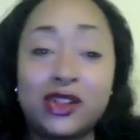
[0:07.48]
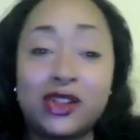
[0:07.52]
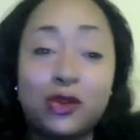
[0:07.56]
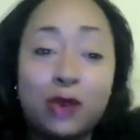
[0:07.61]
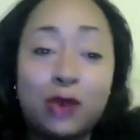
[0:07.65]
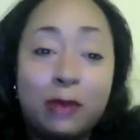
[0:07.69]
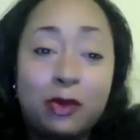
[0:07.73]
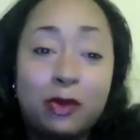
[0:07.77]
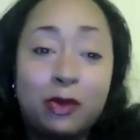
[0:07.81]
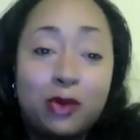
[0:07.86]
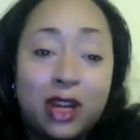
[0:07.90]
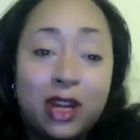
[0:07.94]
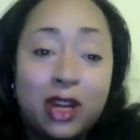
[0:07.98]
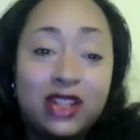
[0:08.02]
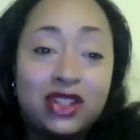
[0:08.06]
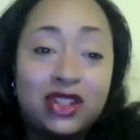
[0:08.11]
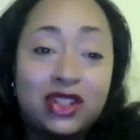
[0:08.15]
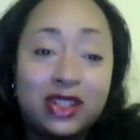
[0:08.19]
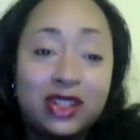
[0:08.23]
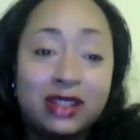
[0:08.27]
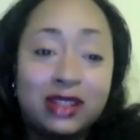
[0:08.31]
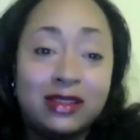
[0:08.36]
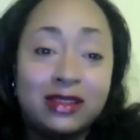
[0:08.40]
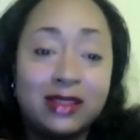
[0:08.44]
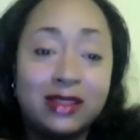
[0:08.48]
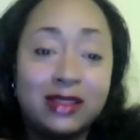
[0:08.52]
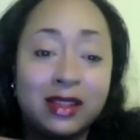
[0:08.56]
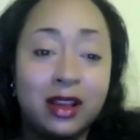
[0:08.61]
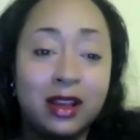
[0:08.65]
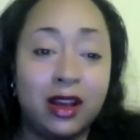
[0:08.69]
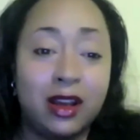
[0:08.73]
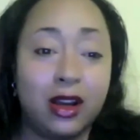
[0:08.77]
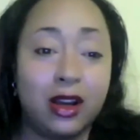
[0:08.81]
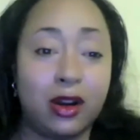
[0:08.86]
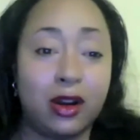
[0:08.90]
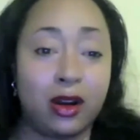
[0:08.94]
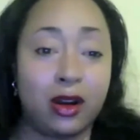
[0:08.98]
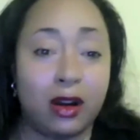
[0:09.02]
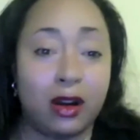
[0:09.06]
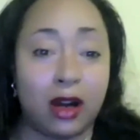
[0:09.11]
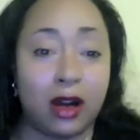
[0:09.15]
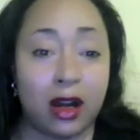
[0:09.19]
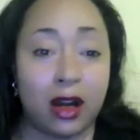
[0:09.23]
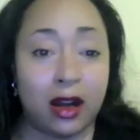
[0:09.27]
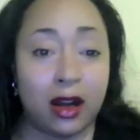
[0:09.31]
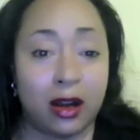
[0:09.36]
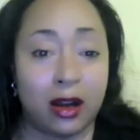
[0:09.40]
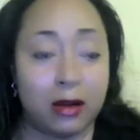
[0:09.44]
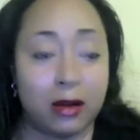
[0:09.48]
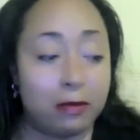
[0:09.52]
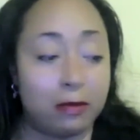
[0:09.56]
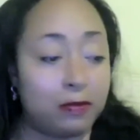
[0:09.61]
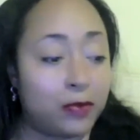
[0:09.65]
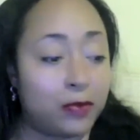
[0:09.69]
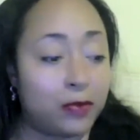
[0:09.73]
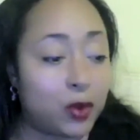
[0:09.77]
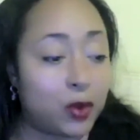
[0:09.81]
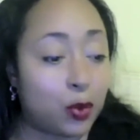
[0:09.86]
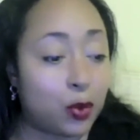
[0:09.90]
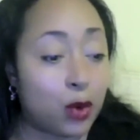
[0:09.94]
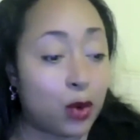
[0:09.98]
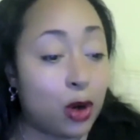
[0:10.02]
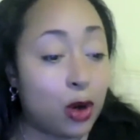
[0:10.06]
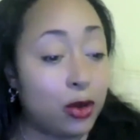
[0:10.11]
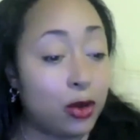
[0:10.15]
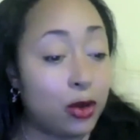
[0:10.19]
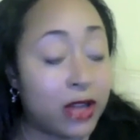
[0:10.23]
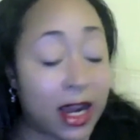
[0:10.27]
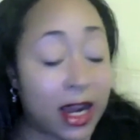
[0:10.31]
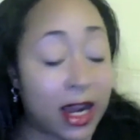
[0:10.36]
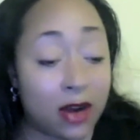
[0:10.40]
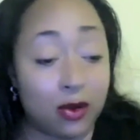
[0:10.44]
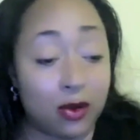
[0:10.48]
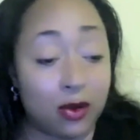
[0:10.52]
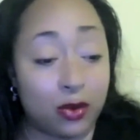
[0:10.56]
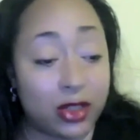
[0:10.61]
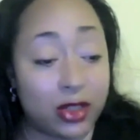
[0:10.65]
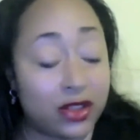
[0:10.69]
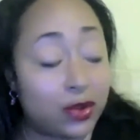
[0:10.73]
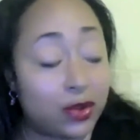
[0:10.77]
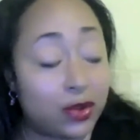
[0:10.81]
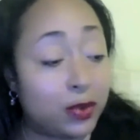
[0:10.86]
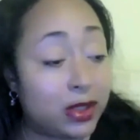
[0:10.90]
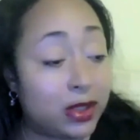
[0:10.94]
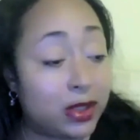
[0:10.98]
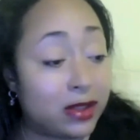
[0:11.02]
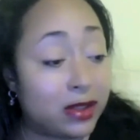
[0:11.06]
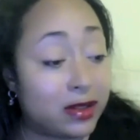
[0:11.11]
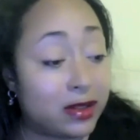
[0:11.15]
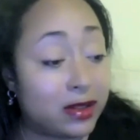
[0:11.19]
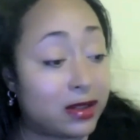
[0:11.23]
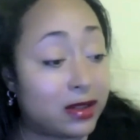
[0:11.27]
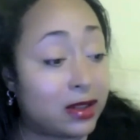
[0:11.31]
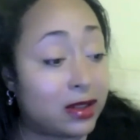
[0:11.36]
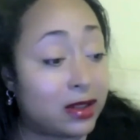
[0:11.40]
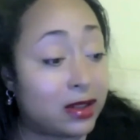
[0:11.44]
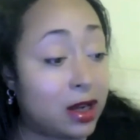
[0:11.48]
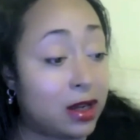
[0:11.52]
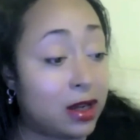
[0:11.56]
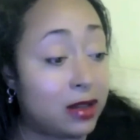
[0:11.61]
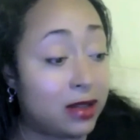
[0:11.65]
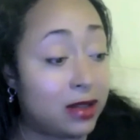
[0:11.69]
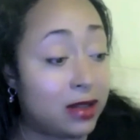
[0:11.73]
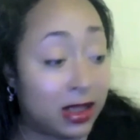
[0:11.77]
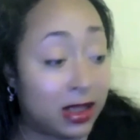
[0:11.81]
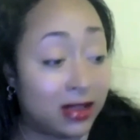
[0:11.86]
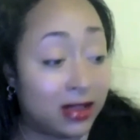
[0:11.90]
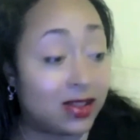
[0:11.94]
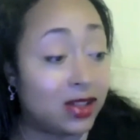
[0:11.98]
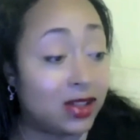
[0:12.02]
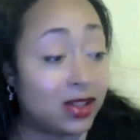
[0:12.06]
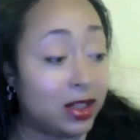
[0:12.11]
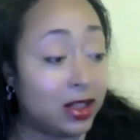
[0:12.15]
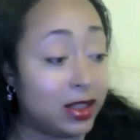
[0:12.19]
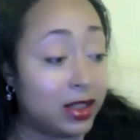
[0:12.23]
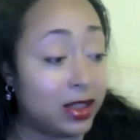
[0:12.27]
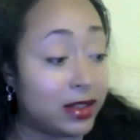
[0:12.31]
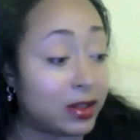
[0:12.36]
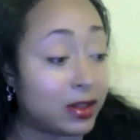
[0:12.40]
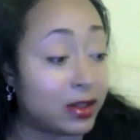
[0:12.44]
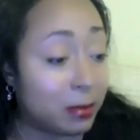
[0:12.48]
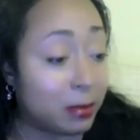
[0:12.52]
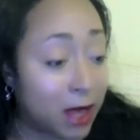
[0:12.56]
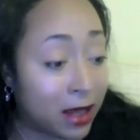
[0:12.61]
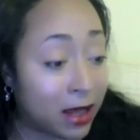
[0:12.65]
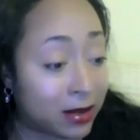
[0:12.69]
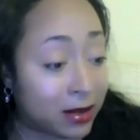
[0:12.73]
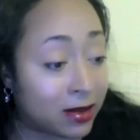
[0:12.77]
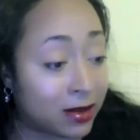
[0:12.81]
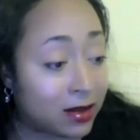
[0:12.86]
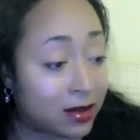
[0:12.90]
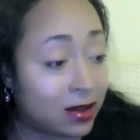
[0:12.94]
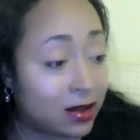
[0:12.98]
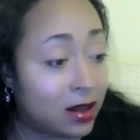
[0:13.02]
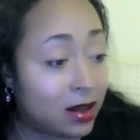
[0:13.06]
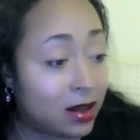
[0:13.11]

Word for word: reparations um, rolled out, which was and still is a mess.